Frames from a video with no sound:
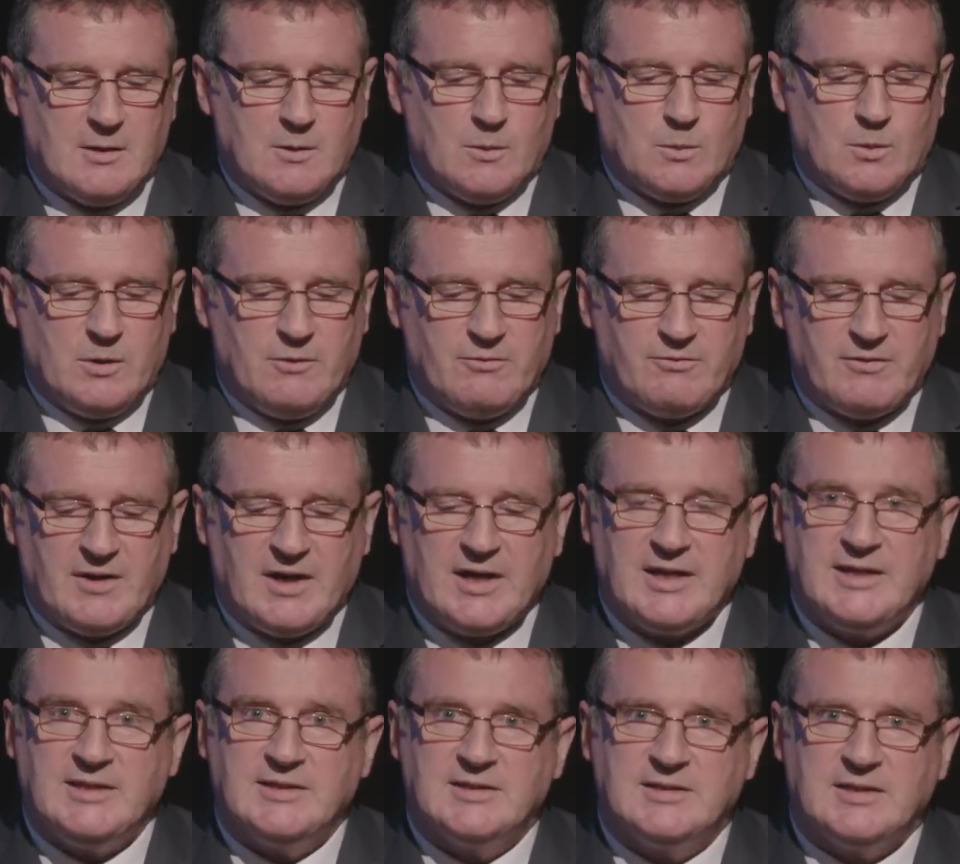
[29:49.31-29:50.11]
we
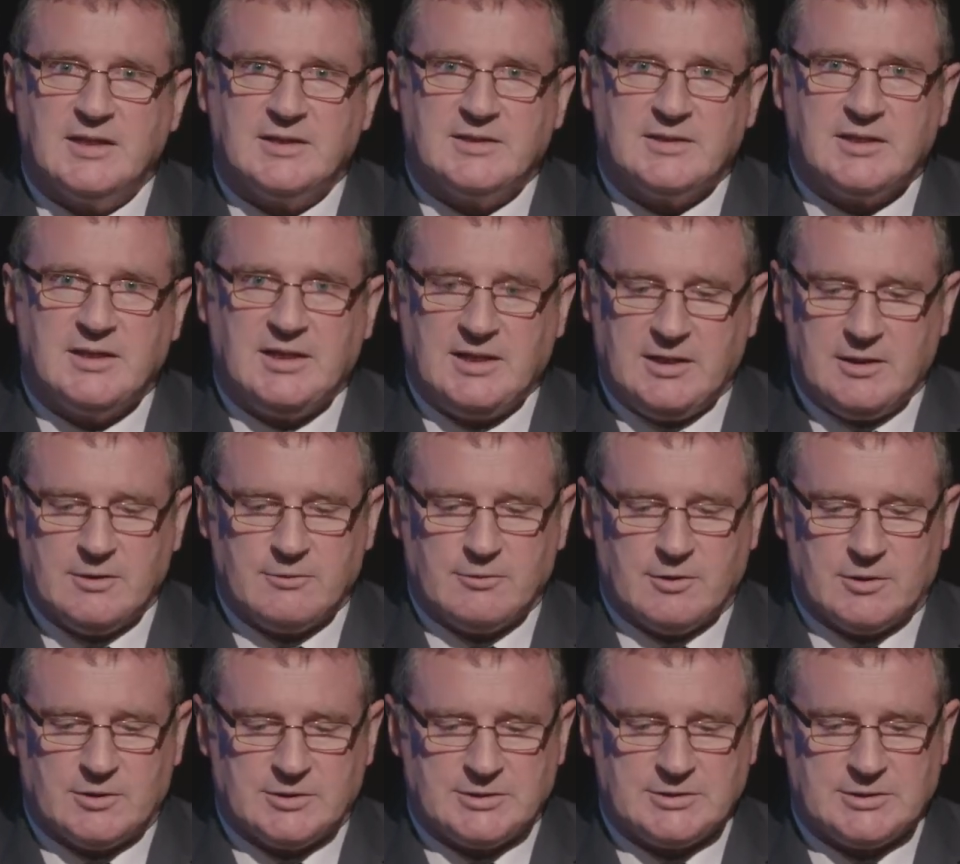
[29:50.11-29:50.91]
find that the
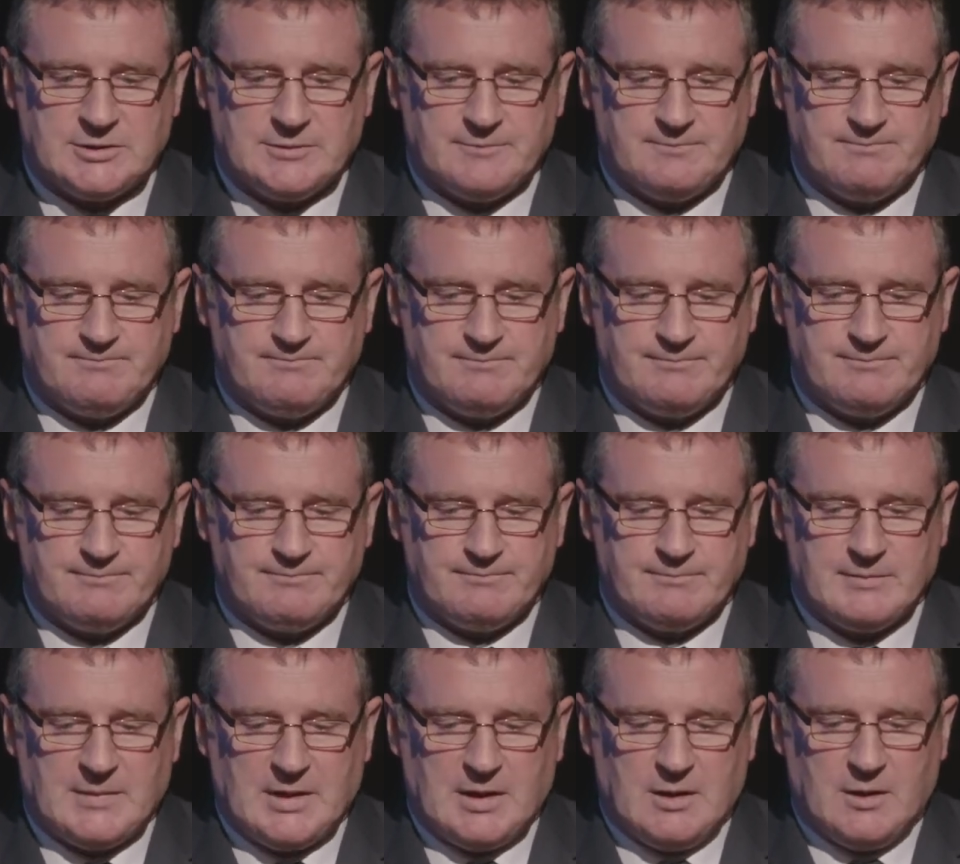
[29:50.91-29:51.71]
heroes
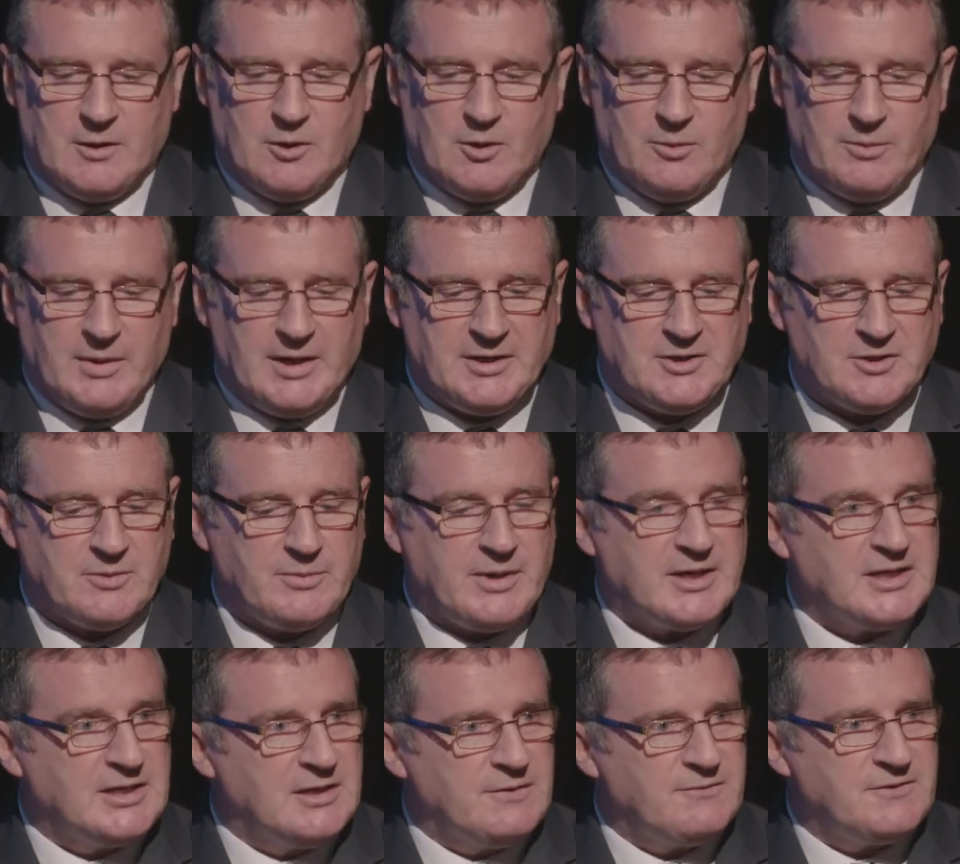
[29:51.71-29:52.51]
who made their
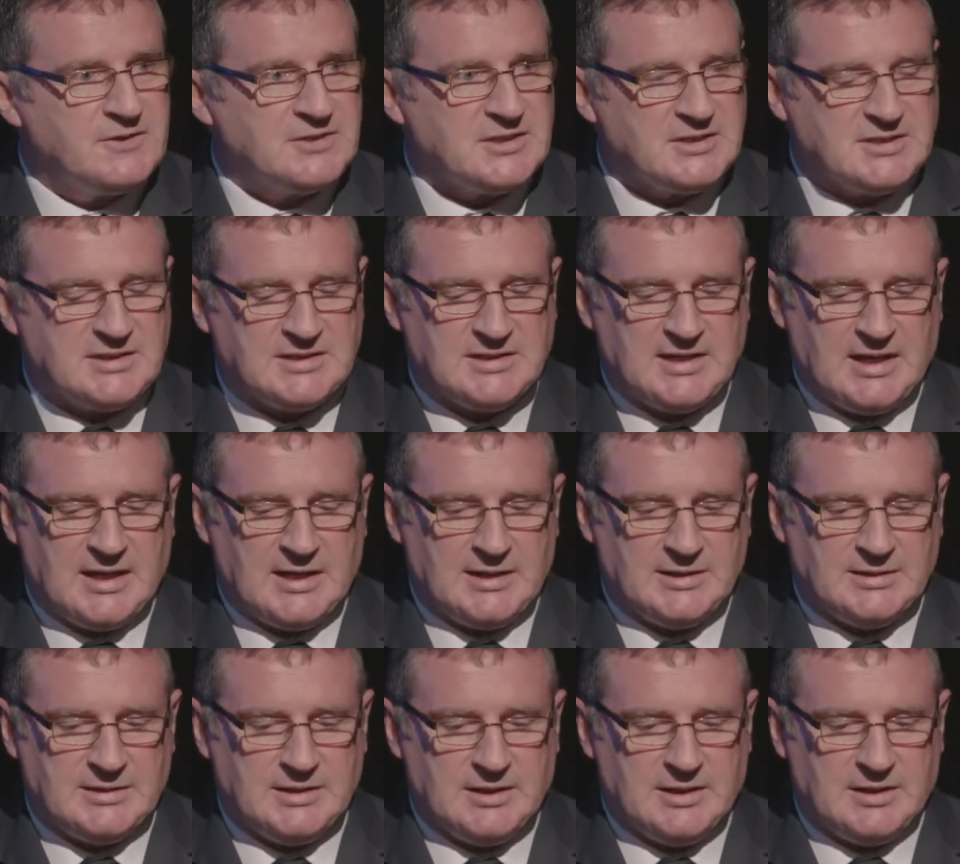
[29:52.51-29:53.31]
magnificent
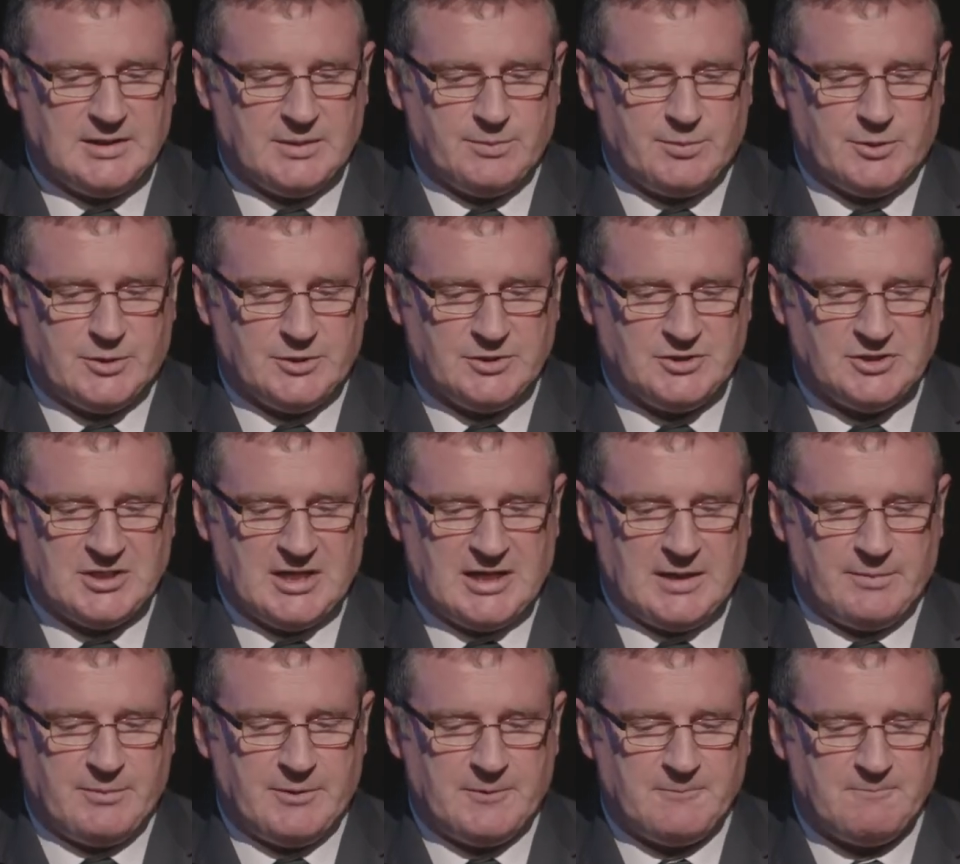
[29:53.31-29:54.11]
stand in the
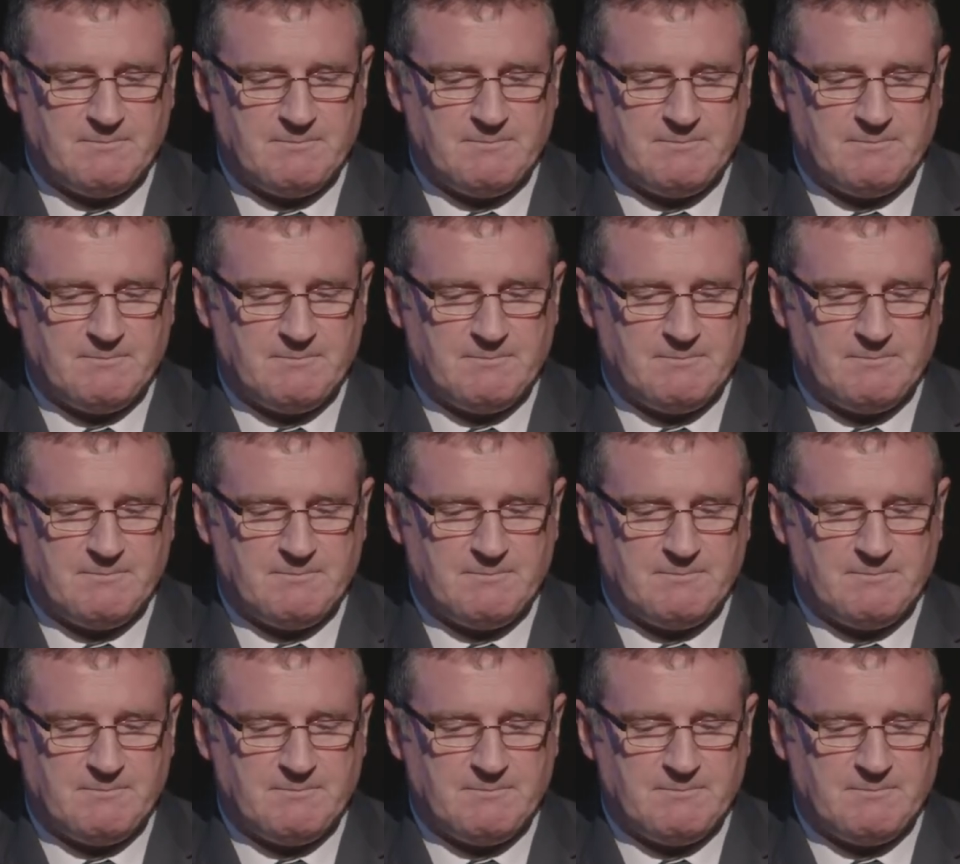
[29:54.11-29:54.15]
Punjab